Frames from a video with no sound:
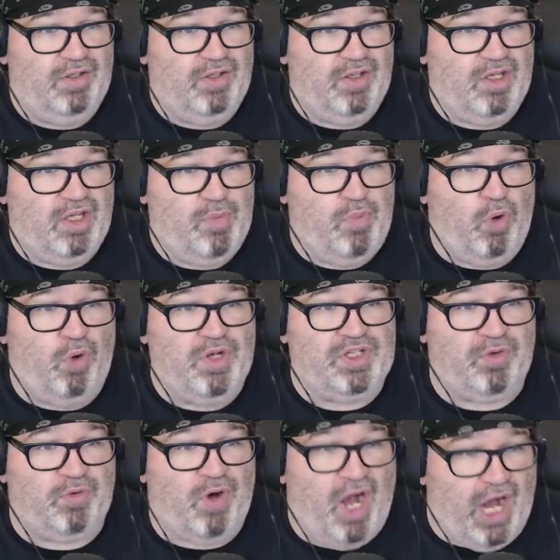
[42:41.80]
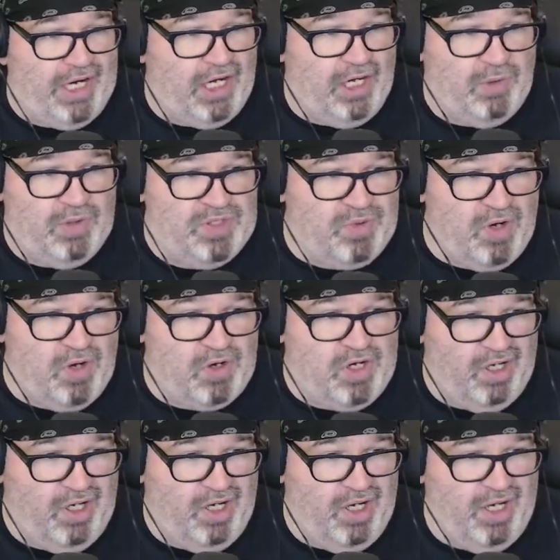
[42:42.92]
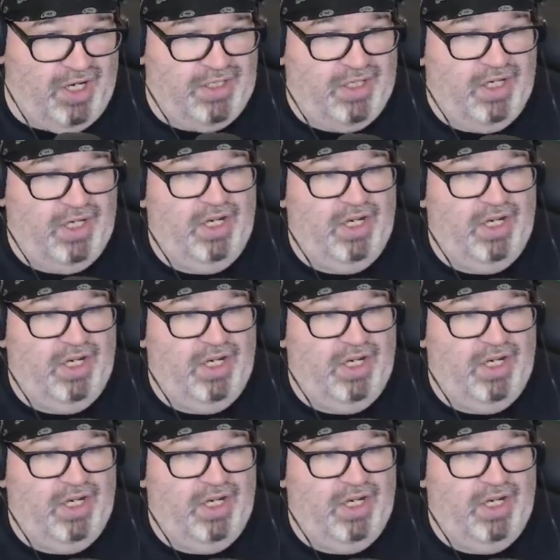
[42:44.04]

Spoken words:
The Poison Rana was real good.